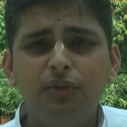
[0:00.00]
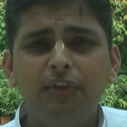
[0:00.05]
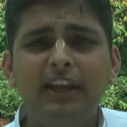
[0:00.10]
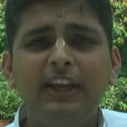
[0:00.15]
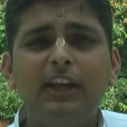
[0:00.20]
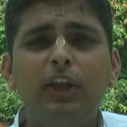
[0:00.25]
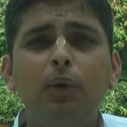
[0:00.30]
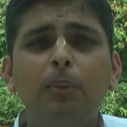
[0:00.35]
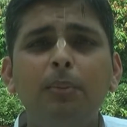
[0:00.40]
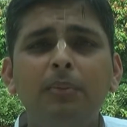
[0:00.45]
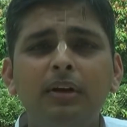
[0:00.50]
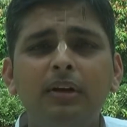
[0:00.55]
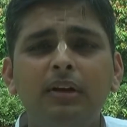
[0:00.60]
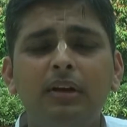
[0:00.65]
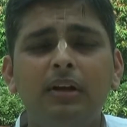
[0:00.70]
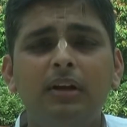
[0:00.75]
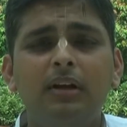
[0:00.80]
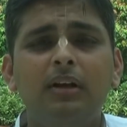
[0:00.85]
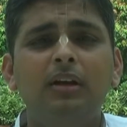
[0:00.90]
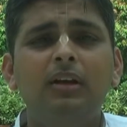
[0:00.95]
where human
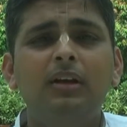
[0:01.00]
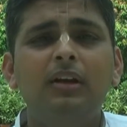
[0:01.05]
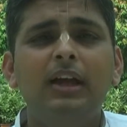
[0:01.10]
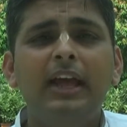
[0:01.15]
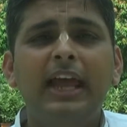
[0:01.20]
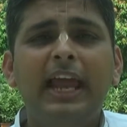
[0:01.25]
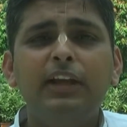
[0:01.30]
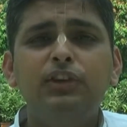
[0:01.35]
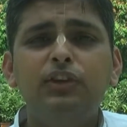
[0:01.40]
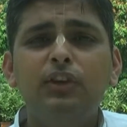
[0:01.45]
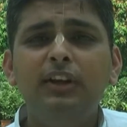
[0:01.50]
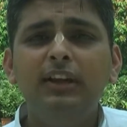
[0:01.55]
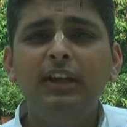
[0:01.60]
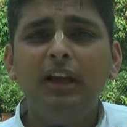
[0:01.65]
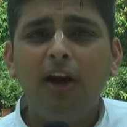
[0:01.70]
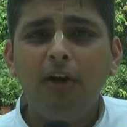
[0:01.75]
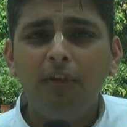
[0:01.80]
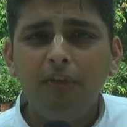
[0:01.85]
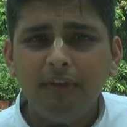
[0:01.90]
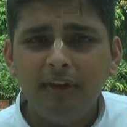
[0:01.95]
actually
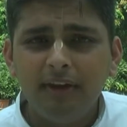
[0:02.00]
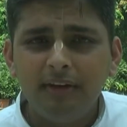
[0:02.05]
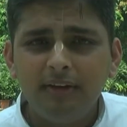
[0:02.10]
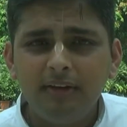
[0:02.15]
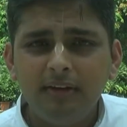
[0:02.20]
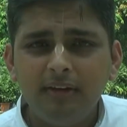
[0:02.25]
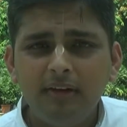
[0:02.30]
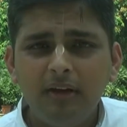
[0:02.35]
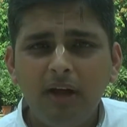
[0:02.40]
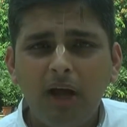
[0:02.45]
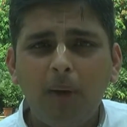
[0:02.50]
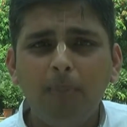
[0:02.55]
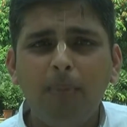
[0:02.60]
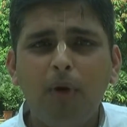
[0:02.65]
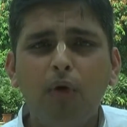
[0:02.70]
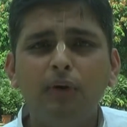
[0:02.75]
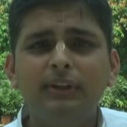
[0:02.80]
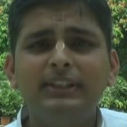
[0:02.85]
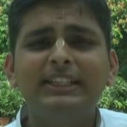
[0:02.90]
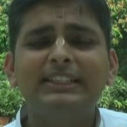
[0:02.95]
aware
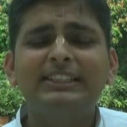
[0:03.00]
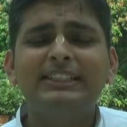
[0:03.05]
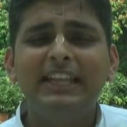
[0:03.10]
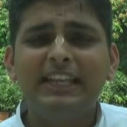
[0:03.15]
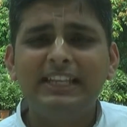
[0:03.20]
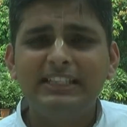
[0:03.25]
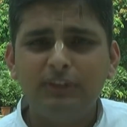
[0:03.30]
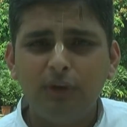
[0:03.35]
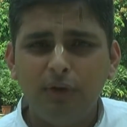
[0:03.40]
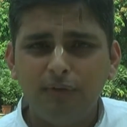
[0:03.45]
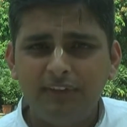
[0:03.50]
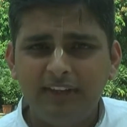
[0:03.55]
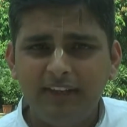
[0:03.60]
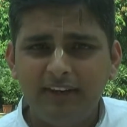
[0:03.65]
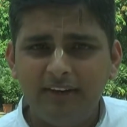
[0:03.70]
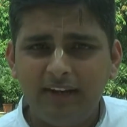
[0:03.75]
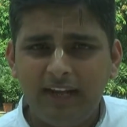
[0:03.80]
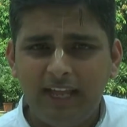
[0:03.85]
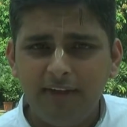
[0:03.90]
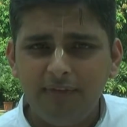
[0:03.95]
about the things of
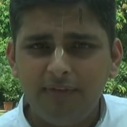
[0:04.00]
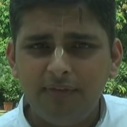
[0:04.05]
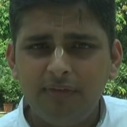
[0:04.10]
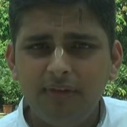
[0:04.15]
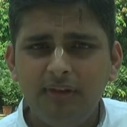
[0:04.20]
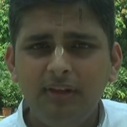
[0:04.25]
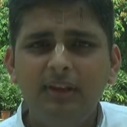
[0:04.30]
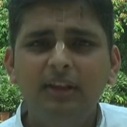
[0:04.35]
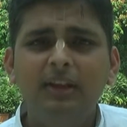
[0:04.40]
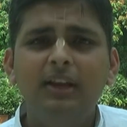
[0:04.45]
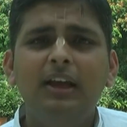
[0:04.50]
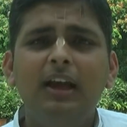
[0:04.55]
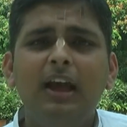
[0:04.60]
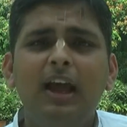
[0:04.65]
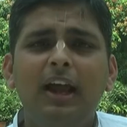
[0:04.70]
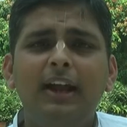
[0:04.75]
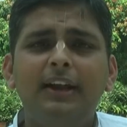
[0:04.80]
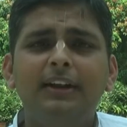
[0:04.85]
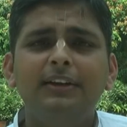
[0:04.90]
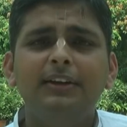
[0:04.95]
their life,
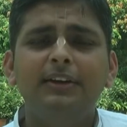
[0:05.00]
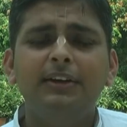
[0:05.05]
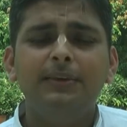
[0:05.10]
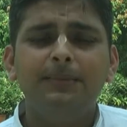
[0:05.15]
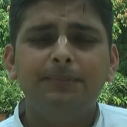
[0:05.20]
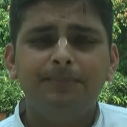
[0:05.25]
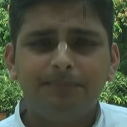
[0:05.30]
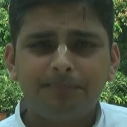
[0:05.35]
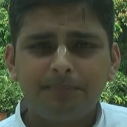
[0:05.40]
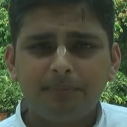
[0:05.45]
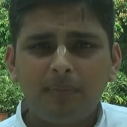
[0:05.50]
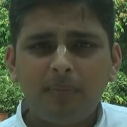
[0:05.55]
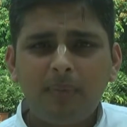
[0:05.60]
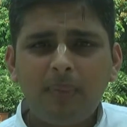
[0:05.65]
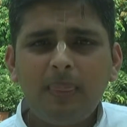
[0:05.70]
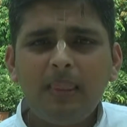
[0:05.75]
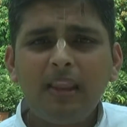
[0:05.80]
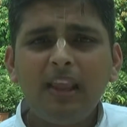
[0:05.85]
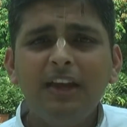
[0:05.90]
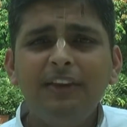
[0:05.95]
and
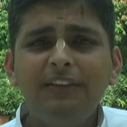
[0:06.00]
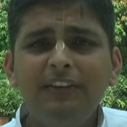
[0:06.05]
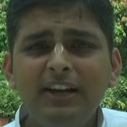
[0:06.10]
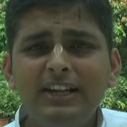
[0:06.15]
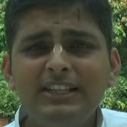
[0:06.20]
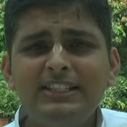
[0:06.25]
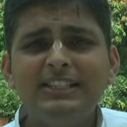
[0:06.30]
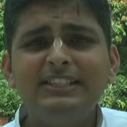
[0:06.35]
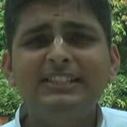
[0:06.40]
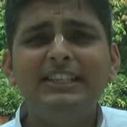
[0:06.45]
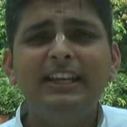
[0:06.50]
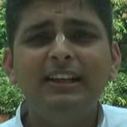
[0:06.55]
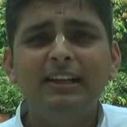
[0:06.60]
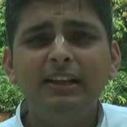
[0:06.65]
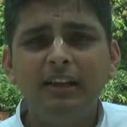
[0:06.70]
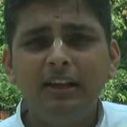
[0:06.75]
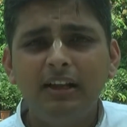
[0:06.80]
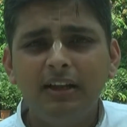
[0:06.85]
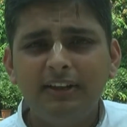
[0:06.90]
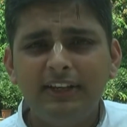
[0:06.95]
religion
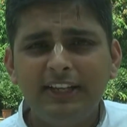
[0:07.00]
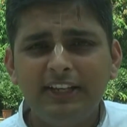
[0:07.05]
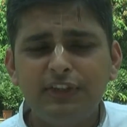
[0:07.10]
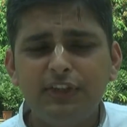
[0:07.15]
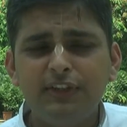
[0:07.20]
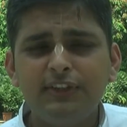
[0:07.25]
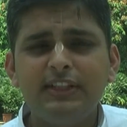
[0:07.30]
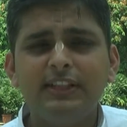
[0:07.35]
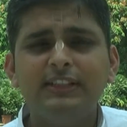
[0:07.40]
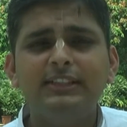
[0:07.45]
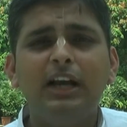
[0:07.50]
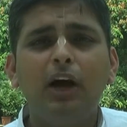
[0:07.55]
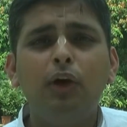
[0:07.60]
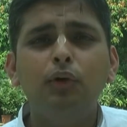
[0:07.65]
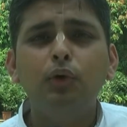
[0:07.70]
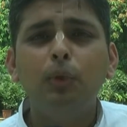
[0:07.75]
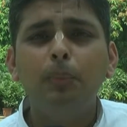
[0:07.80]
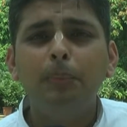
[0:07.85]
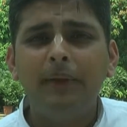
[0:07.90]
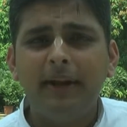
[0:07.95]
teaches us how
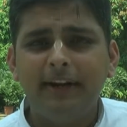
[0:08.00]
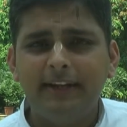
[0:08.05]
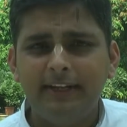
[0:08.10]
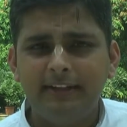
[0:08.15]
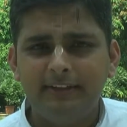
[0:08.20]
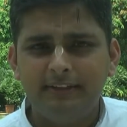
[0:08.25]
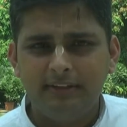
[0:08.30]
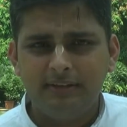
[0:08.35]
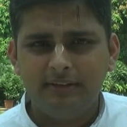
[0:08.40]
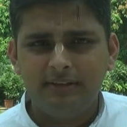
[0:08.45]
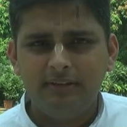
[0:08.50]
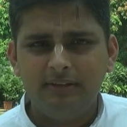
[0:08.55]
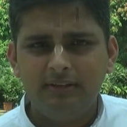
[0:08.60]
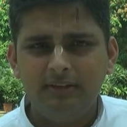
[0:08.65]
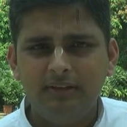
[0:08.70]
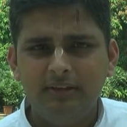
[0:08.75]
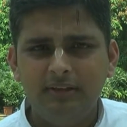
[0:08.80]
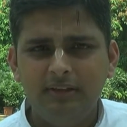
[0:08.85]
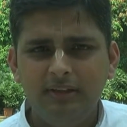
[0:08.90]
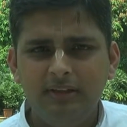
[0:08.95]
to practice this,
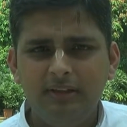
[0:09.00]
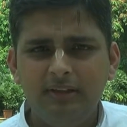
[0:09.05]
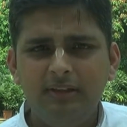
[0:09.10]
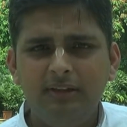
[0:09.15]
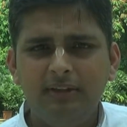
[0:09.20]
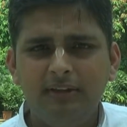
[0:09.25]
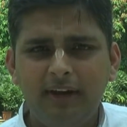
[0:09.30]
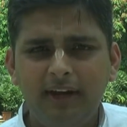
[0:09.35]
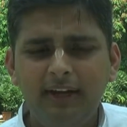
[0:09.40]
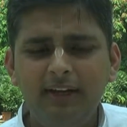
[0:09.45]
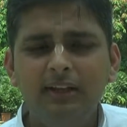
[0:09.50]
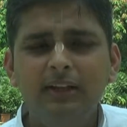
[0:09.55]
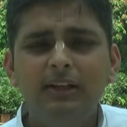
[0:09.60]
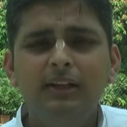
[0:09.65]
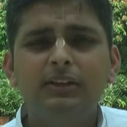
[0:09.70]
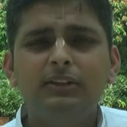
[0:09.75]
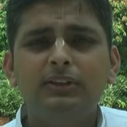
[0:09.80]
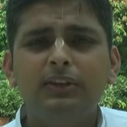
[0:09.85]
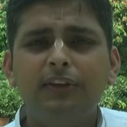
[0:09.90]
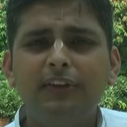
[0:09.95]
right?
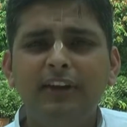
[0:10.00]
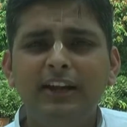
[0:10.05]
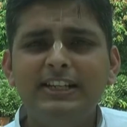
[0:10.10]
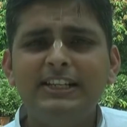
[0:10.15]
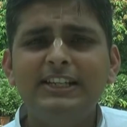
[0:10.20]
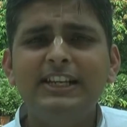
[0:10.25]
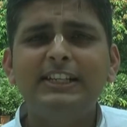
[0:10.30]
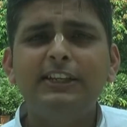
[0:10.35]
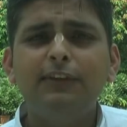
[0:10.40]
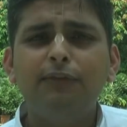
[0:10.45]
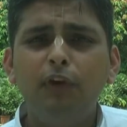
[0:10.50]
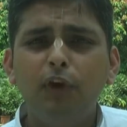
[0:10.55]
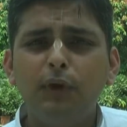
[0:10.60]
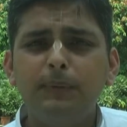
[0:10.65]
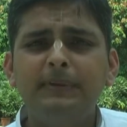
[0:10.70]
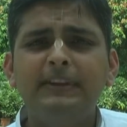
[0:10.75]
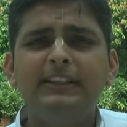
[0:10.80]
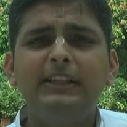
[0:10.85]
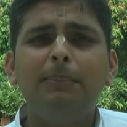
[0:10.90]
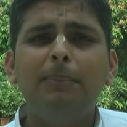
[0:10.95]
So religion and the
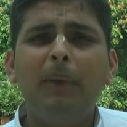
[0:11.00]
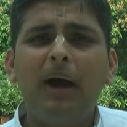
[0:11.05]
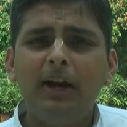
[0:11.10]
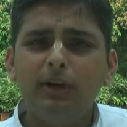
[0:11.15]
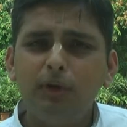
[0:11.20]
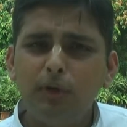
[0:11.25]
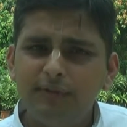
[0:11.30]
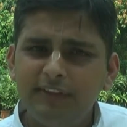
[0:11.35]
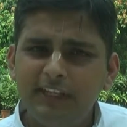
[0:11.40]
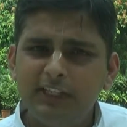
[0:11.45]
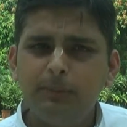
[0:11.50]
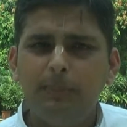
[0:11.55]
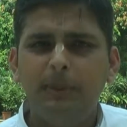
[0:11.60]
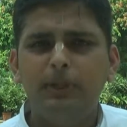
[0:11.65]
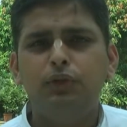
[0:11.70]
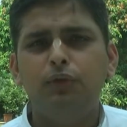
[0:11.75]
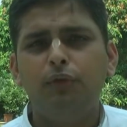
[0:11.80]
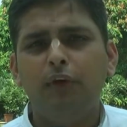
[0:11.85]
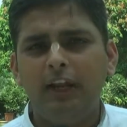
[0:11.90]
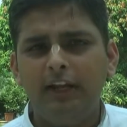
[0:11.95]
philosophy is a part of the
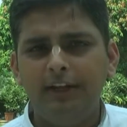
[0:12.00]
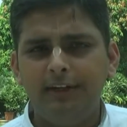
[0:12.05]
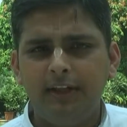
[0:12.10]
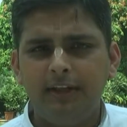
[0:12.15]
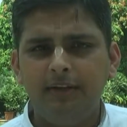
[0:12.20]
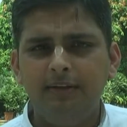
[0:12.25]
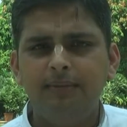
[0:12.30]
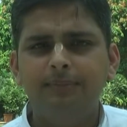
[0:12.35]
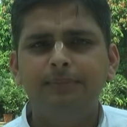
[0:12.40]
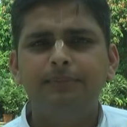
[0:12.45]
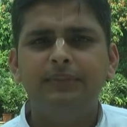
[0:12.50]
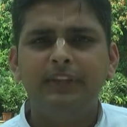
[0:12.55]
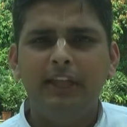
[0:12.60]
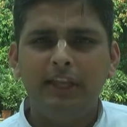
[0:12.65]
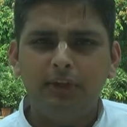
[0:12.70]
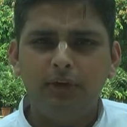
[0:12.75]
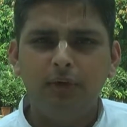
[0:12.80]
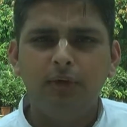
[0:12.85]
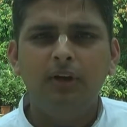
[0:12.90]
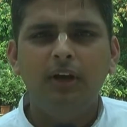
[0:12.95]
spirituality.
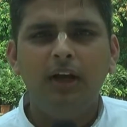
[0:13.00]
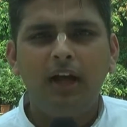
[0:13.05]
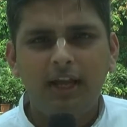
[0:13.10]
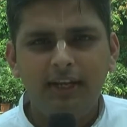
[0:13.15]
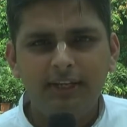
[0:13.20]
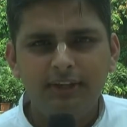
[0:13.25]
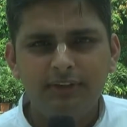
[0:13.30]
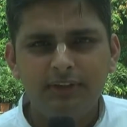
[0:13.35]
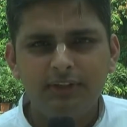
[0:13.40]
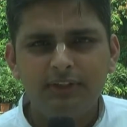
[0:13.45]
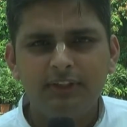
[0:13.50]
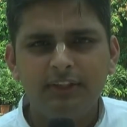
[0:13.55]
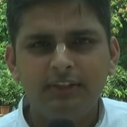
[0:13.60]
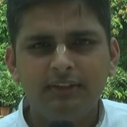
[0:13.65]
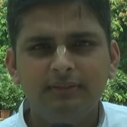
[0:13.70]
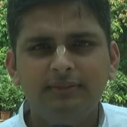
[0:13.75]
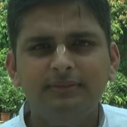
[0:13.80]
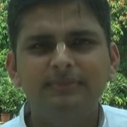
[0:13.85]
Thank you. Hare Krishna.